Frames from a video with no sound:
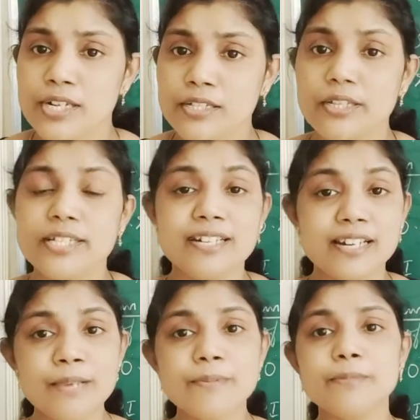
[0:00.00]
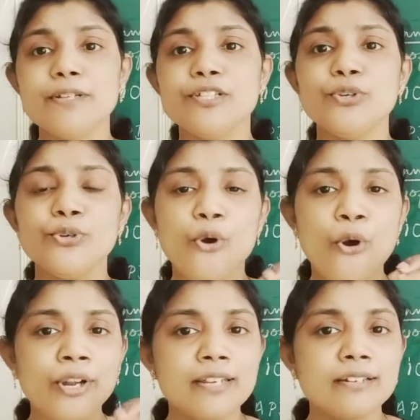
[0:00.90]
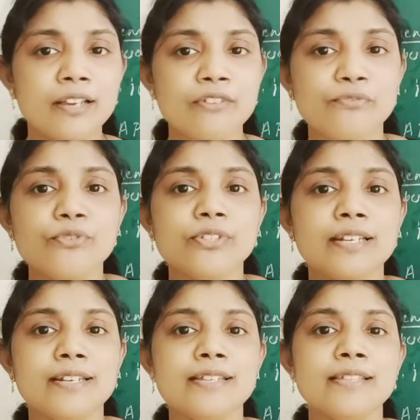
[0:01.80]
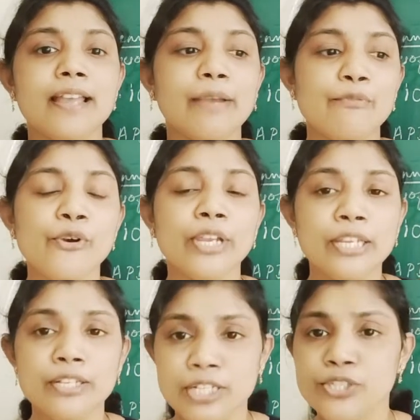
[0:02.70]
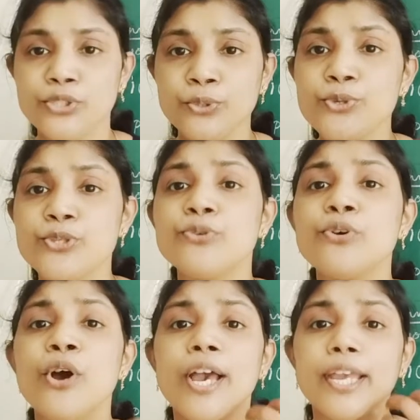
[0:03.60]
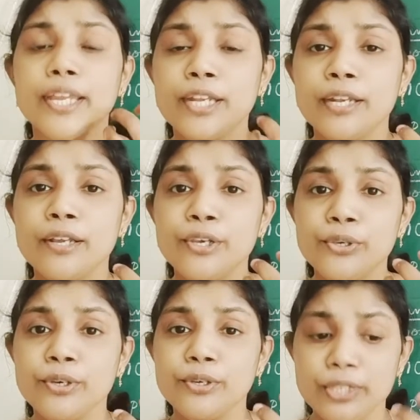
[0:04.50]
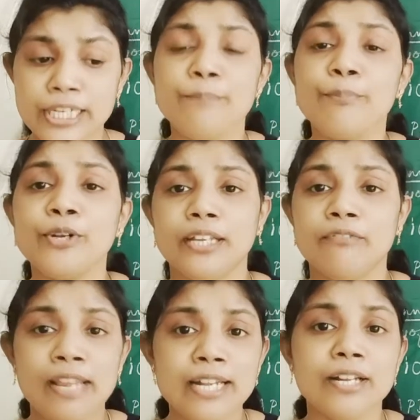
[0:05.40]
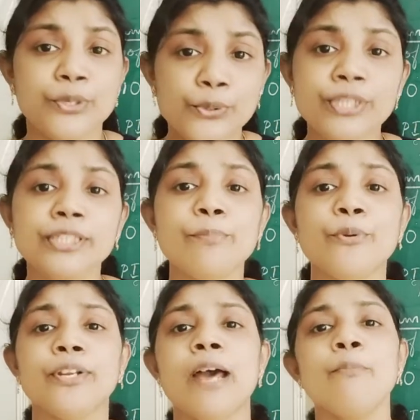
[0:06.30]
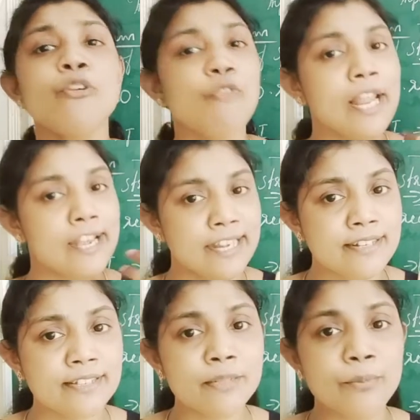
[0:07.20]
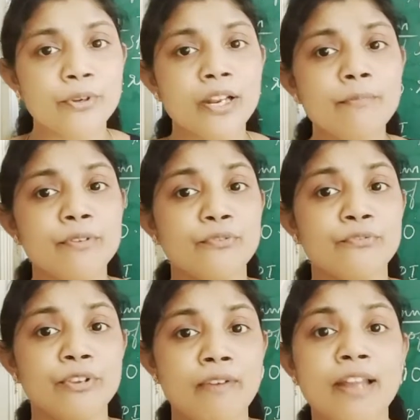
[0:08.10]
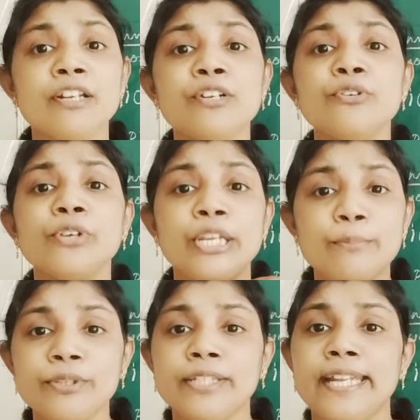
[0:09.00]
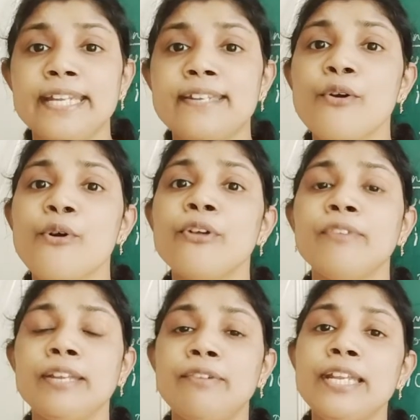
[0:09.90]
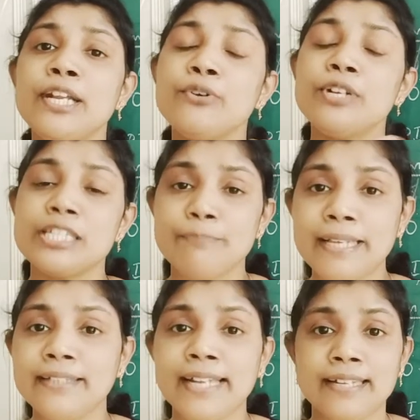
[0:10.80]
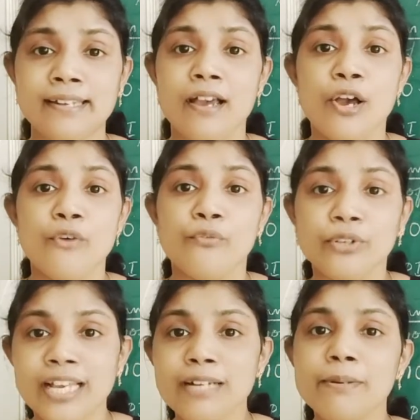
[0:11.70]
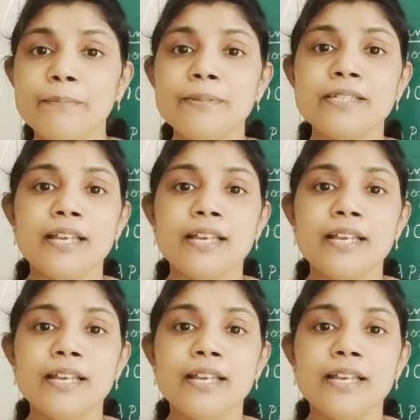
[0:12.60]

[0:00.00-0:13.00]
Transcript: streams means you don't get confused. It is used to in inputting while doing the program or while writing the program. If we wanted to input the data or we need to display the data, for that purpose